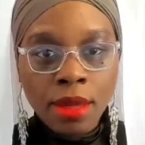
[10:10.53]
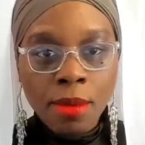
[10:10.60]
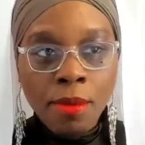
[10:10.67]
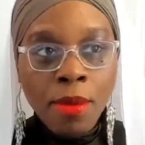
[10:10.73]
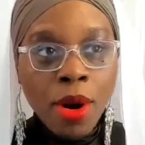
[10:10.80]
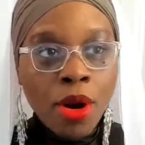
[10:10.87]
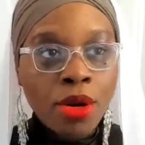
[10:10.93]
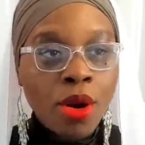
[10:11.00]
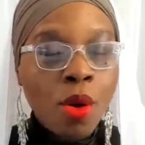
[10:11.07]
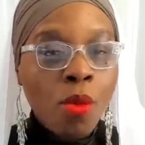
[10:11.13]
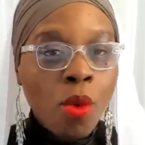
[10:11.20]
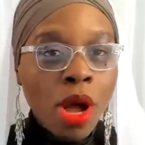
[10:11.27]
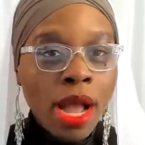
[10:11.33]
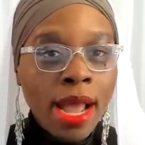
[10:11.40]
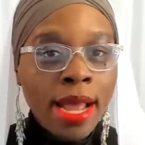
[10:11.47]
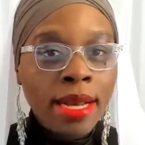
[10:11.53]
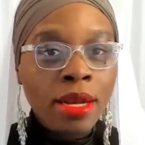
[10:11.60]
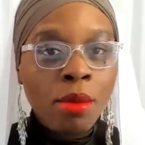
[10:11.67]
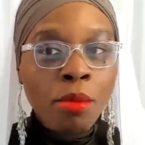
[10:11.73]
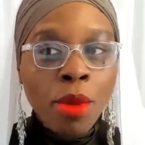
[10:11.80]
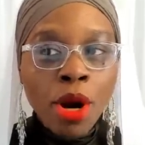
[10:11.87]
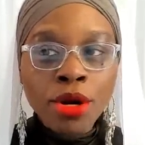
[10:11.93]
Murder
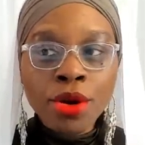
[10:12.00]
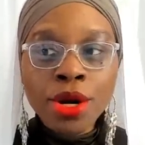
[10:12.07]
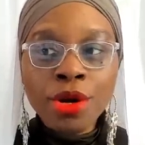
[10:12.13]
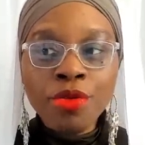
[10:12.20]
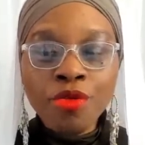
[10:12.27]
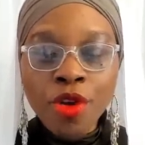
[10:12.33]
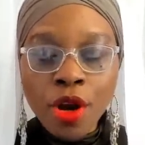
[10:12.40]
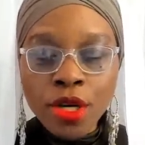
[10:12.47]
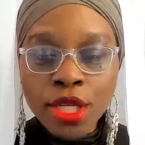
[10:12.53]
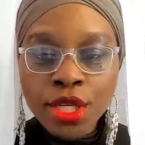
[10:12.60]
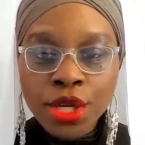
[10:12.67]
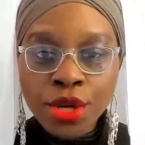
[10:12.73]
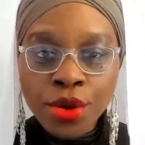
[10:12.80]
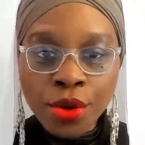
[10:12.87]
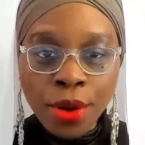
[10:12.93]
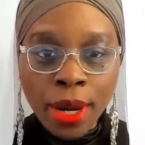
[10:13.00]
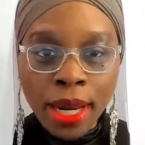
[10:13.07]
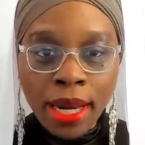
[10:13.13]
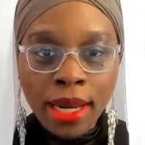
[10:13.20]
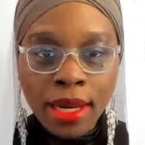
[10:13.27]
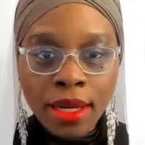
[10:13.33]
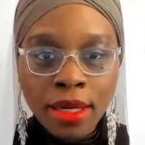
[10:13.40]
one, murder in the first
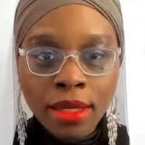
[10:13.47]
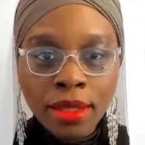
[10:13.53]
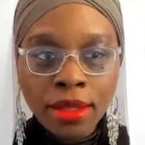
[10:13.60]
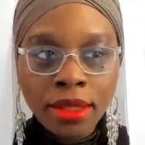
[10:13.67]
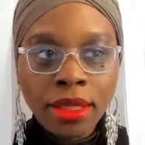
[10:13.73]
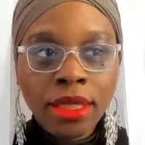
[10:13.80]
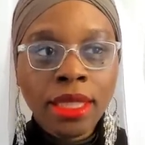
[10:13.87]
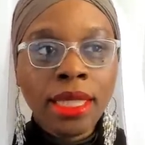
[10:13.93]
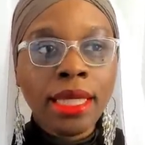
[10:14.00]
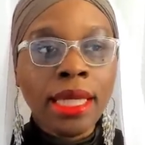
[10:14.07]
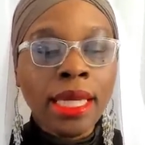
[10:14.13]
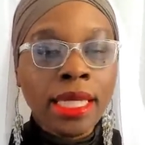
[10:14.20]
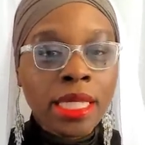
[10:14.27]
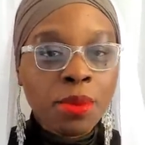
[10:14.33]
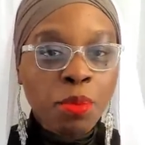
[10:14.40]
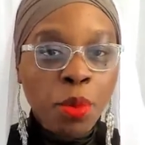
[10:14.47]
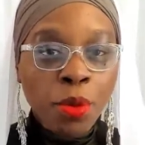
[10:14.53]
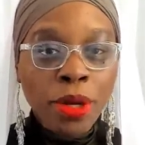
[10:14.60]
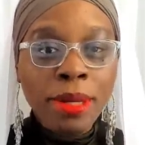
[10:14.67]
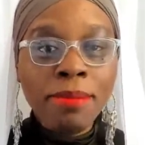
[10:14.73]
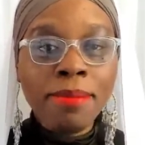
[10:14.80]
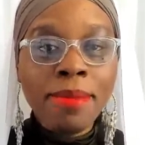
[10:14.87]
degree, is
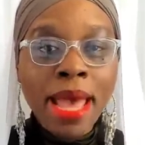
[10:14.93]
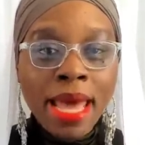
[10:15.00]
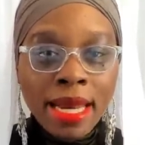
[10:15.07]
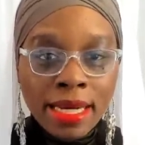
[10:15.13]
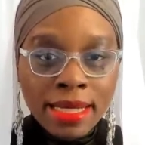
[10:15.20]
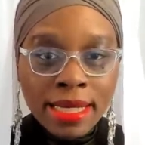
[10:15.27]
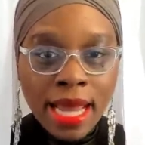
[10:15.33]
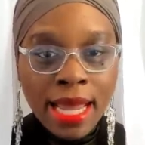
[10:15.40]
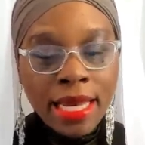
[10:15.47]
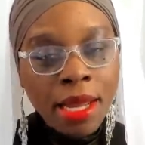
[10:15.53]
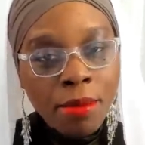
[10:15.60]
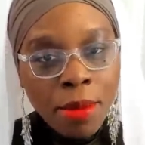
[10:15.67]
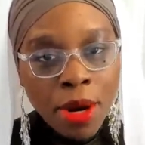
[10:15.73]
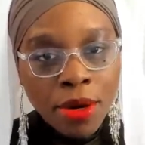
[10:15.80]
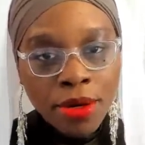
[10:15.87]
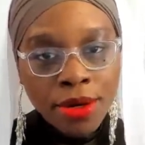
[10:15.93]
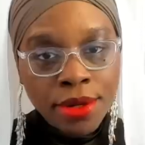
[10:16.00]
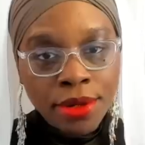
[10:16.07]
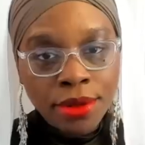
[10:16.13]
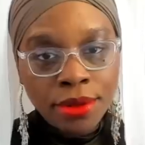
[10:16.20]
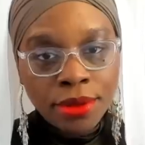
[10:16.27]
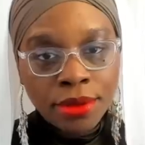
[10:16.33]
premeditated murder.
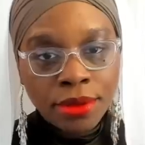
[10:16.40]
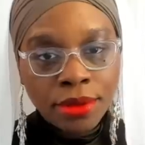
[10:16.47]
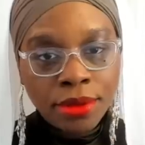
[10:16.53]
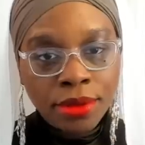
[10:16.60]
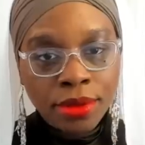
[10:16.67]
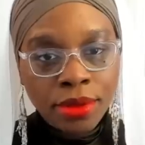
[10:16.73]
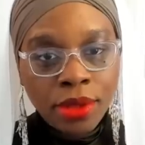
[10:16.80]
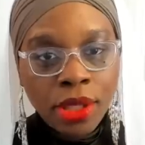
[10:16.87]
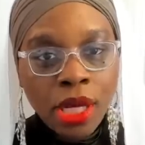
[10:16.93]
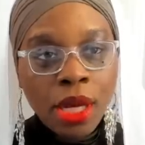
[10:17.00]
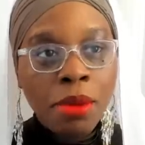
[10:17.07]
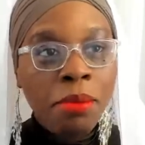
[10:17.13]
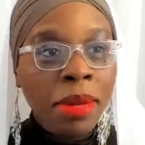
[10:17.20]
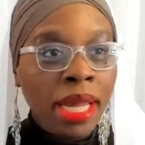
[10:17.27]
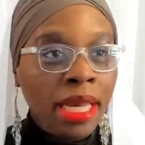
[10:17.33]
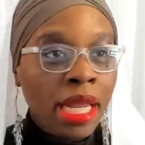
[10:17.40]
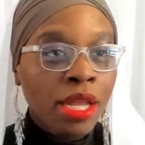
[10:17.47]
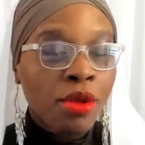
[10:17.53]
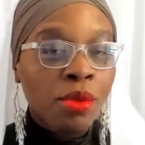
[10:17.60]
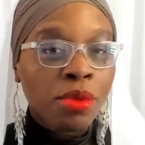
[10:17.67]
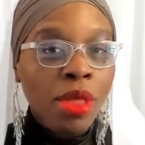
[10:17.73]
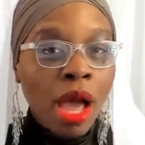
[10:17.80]
Meaning
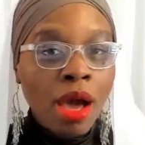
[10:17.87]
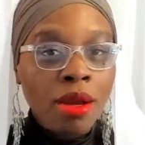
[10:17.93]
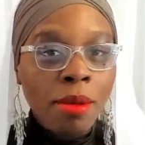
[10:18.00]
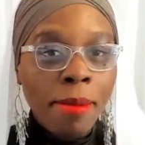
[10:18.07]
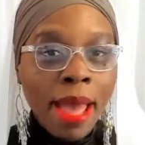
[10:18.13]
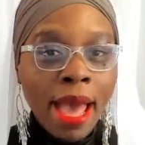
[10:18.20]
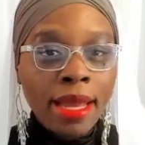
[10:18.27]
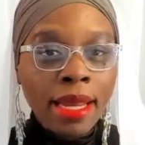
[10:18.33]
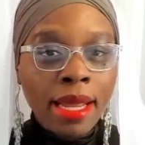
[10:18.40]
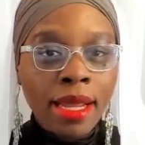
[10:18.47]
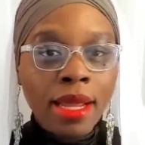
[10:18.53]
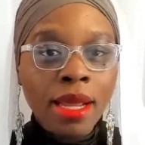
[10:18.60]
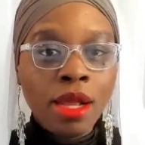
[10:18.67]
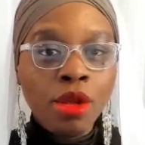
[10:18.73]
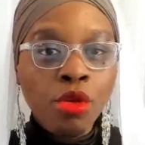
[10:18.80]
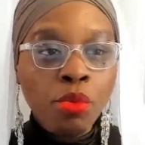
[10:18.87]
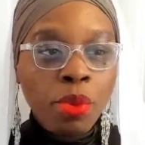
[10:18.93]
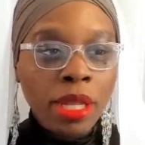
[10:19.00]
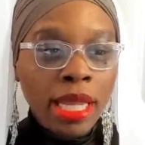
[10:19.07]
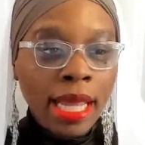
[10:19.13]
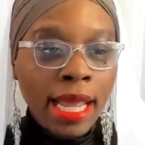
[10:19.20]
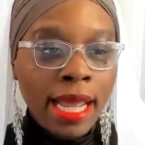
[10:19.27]
you thought about it, you
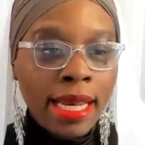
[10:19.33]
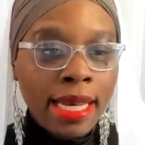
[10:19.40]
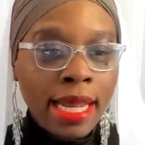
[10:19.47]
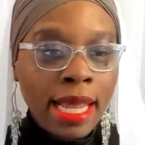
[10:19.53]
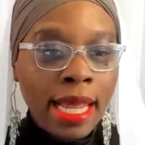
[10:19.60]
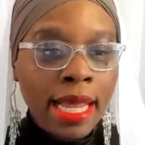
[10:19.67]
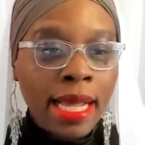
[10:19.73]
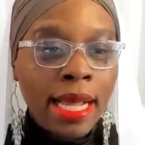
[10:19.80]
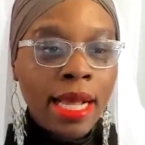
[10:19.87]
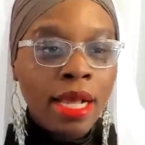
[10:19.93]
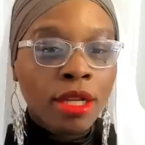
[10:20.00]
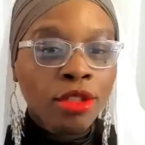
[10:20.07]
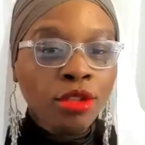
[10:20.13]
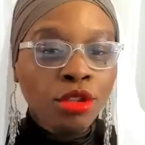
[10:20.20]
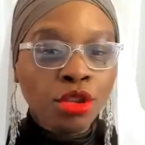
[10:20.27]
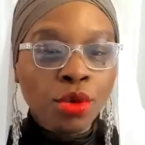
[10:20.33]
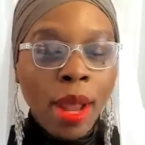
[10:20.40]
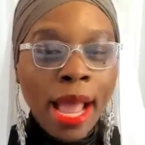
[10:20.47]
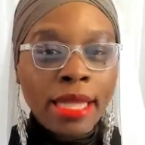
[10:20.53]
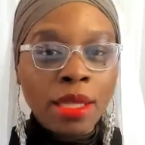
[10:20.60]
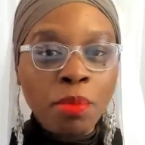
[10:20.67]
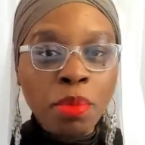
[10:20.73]
planned it, you
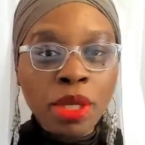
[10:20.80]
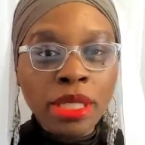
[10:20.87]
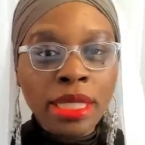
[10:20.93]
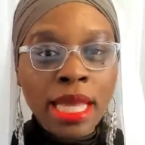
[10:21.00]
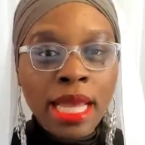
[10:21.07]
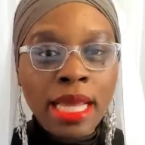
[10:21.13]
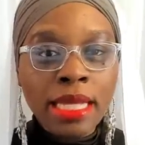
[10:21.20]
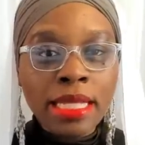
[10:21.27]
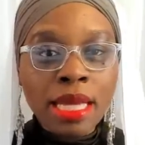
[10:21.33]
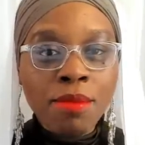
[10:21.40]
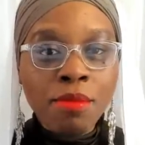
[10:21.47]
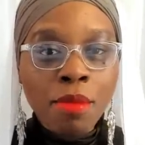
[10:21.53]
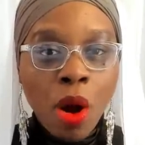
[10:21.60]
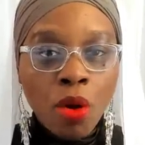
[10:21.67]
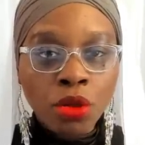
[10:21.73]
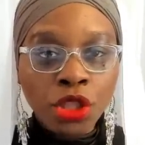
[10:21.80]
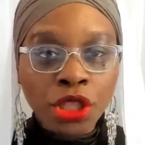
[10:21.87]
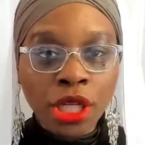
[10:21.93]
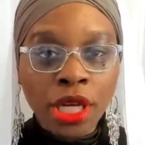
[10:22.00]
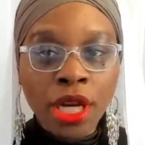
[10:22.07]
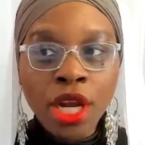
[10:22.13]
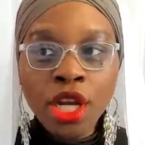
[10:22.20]
tried to put things in
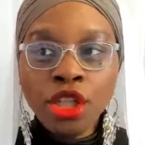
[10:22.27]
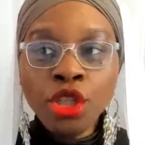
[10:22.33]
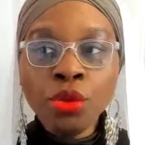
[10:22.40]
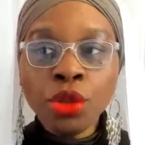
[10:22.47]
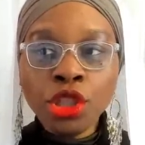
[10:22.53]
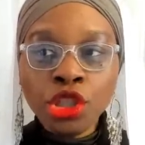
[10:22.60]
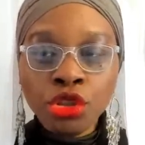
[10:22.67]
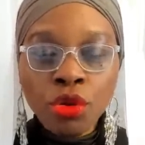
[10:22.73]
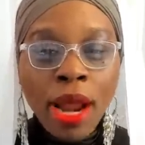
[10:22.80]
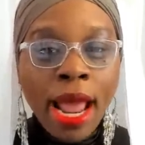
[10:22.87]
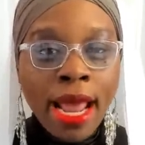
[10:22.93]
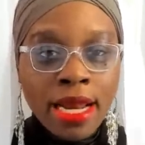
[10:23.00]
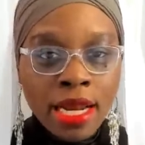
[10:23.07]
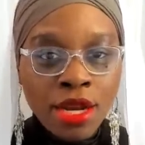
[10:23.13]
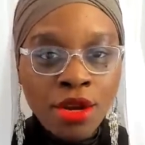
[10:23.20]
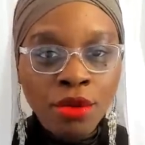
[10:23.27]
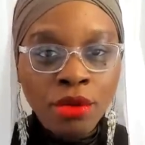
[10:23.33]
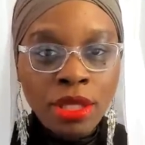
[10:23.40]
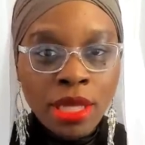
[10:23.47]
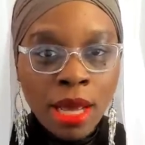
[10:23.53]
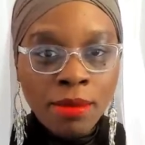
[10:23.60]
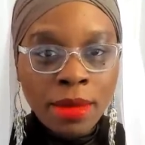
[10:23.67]
motion, you was trying to do
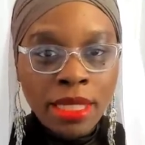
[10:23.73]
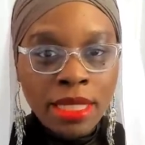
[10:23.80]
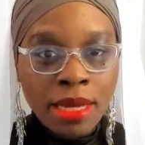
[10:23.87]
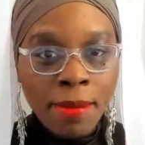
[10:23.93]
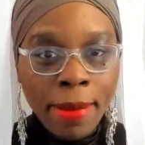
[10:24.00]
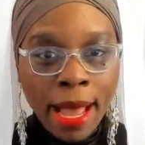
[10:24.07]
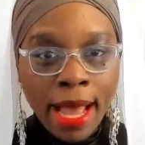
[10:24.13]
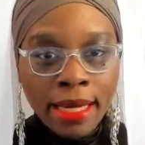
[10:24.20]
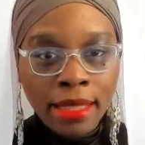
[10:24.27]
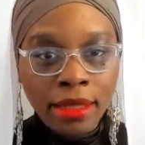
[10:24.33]
something to somebody.